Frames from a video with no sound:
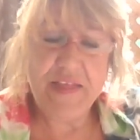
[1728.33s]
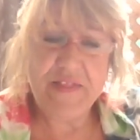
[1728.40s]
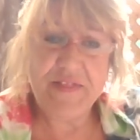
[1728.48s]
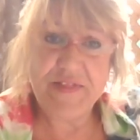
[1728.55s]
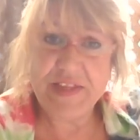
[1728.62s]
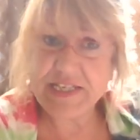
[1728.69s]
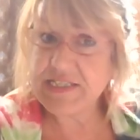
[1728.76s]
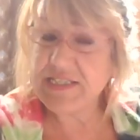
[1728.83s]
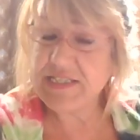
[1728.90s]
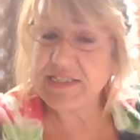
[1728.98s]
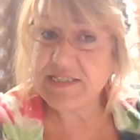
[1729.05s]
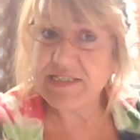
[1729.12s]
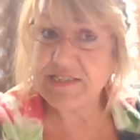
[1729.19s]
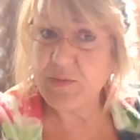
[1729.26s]
this
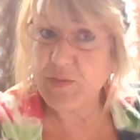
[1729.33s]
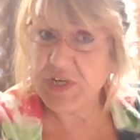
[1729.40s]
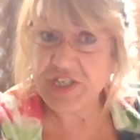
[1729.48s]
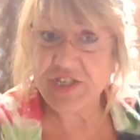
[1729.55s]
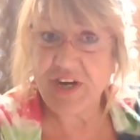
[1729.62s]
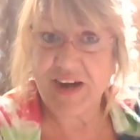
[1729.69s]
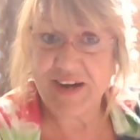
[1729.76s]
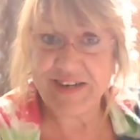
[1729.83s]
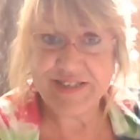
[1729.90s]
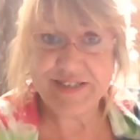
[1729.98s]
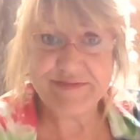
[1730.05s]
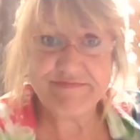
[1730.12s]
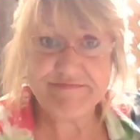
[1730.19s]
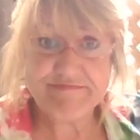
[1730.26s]
is the wish card.
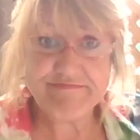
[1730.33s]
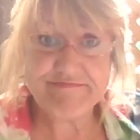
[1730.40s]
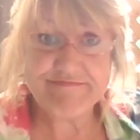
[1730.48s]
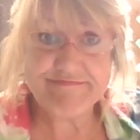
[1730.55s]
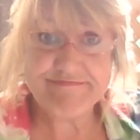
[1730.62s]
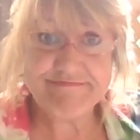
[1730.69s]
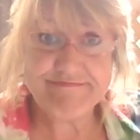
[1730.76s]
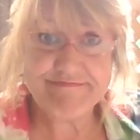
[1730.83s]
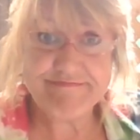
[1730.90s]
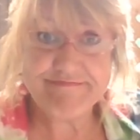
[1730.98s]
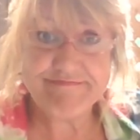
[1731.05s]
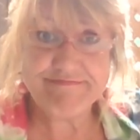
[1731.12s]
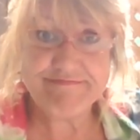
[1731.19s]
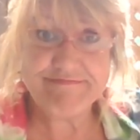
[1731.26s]

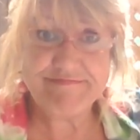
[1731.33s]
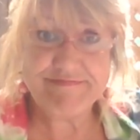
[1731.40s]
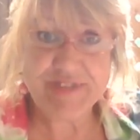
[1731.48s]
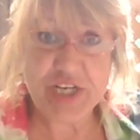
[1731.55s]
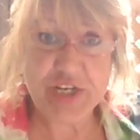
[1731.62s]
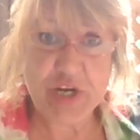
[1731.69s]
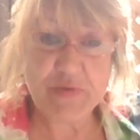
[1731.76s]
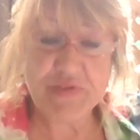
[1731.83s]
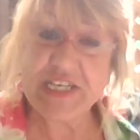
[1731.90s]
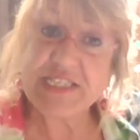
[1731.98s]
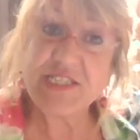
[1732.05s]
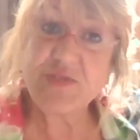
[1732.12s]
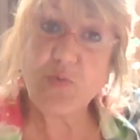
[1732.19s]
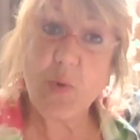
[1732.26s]

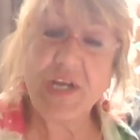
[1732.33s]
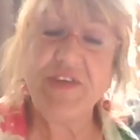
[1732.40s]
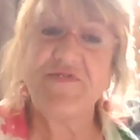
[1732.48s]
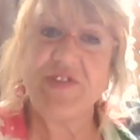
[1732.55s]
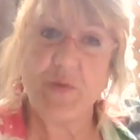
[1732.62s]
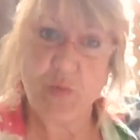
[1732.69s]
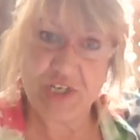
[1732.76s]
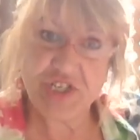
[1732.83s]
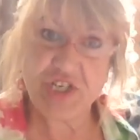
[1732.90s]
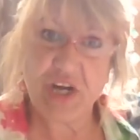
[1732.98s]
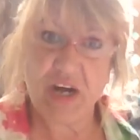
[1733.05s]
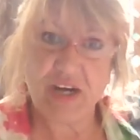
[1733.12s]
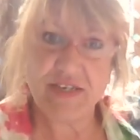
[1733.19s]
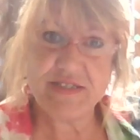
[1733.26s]
This is one of the wish
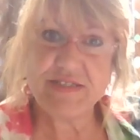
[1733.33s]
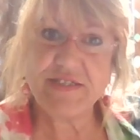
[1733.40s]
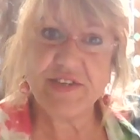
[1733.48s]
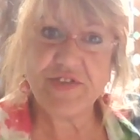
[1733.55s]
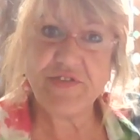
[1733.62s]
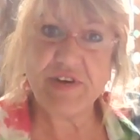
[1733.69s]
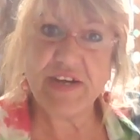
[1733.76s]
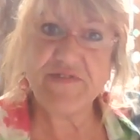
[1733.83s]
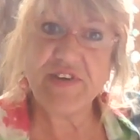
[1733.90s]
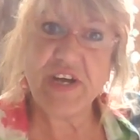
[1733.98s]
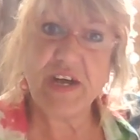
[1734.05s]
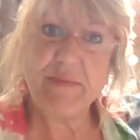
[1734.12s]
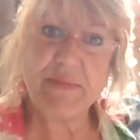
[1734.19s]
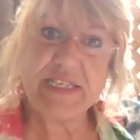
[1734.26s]
cards, the 3 of
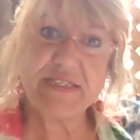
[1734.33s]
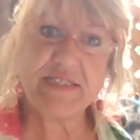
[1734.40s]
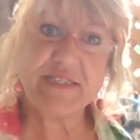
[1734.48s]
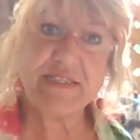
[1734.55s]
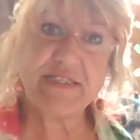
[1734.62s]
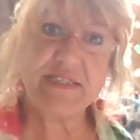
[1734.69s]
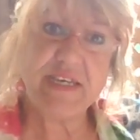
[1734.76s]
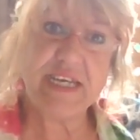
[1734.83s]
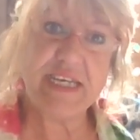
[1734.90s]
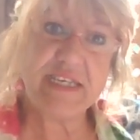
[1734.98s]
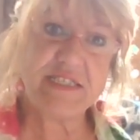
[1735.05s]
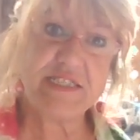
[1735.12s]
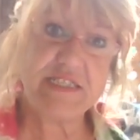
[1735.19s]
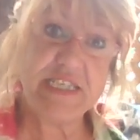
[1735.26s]
Diamonds.
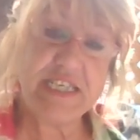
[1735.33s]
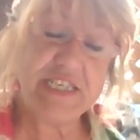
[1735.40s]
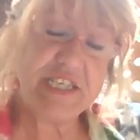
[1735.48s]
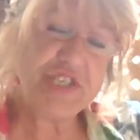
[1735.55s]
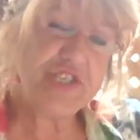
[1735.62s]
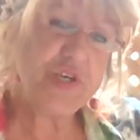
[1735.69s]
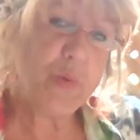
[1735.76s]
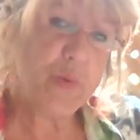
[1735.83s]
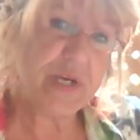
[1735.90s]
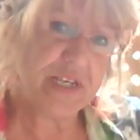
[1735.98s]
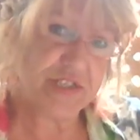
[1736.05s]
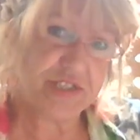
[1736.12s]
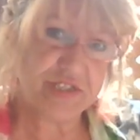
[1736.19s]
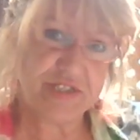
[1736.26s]
It's the initial
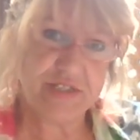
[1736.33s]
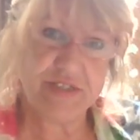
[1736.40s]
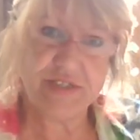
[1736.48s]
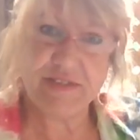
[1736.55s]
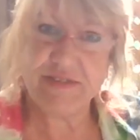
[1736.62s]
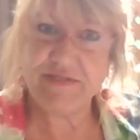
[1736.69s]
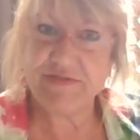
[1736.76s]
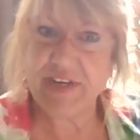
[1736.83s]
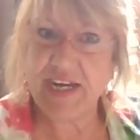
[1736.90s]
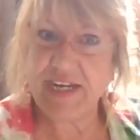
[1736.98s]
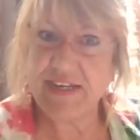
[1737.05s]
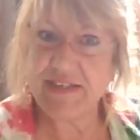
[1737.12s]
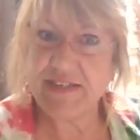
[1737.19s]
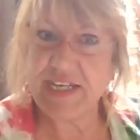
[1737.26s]
wish,
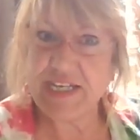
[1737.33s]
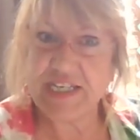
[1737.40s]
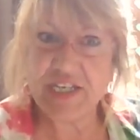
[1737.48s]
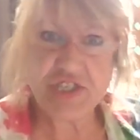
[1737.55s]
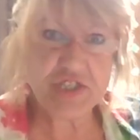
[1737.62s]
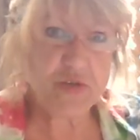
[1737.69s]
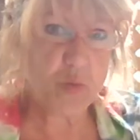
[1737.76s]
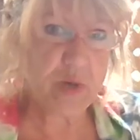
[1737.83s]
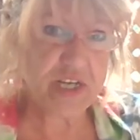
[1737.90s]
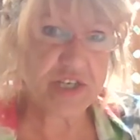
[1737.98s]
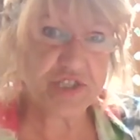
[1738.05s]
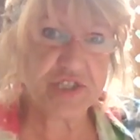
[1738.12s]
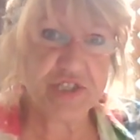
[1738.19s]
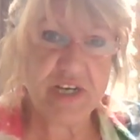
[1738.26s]
right? The initial
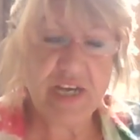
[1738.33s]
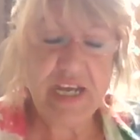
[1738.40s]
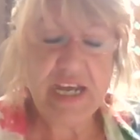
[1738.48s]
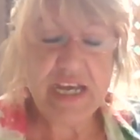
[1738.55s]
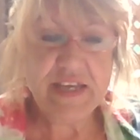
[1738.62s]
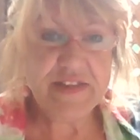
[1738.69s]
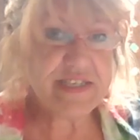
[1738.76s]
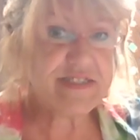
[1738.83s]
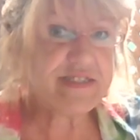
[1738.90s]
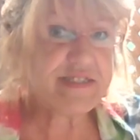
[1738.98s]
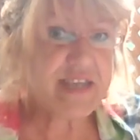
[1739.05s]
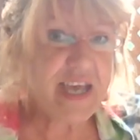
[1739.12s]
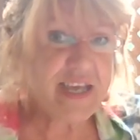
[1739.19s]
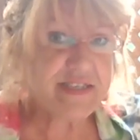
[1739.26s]
wish. This
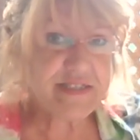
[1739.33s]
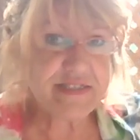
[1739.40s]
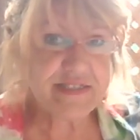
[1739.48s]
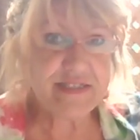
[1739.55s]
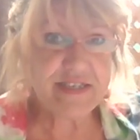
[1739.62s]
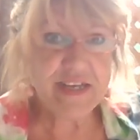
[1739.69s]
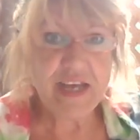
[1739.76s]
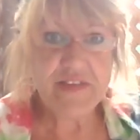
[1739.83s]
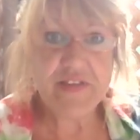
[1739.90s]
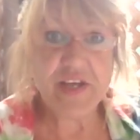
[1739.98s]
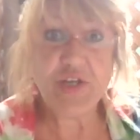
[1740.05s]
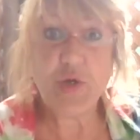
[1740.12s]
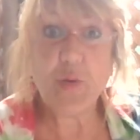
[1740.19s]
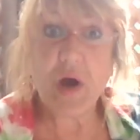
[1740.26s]
says
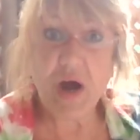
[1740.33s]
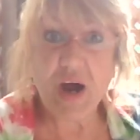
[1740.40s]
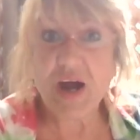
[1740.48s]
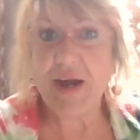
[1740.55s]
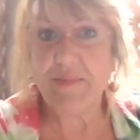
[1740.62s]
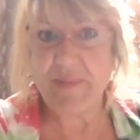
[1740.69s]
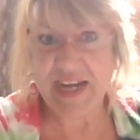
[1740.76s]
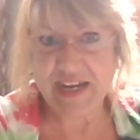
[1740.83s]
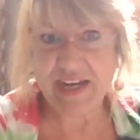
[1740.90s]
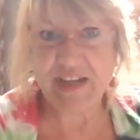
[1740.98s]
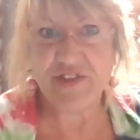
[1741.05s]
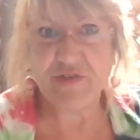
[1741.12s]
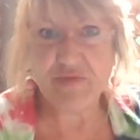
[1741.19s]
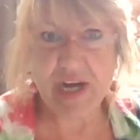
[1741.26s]
that you are
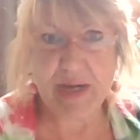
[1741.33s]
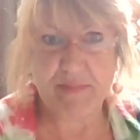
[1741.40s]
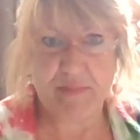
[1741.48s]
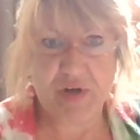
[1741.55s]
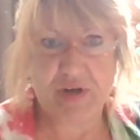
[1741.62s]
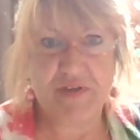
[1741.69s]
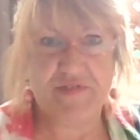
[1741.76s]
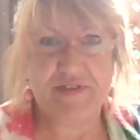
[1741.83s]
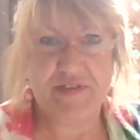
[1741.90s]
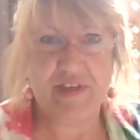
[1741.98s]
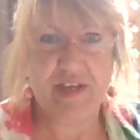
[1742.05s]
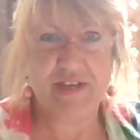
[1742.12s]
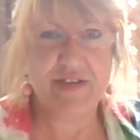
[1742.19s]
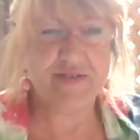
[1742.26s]
making the right moves.
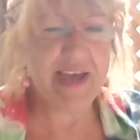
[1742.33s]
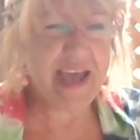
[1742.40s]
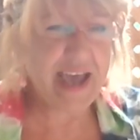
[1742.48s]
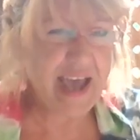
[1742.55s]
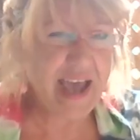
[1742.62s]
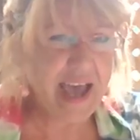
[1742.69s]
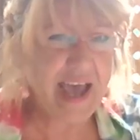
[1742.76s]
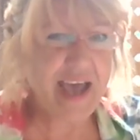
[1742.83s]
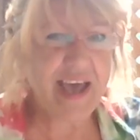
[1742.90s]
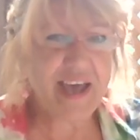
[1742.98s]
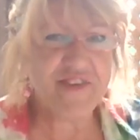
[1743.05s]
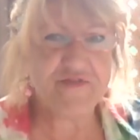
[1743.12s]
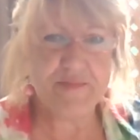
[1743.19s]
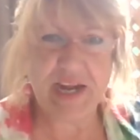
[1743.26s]
You
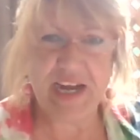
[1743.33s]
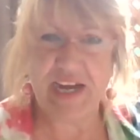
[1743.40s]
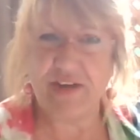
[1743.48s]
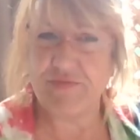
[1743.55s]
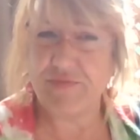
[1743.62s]
have made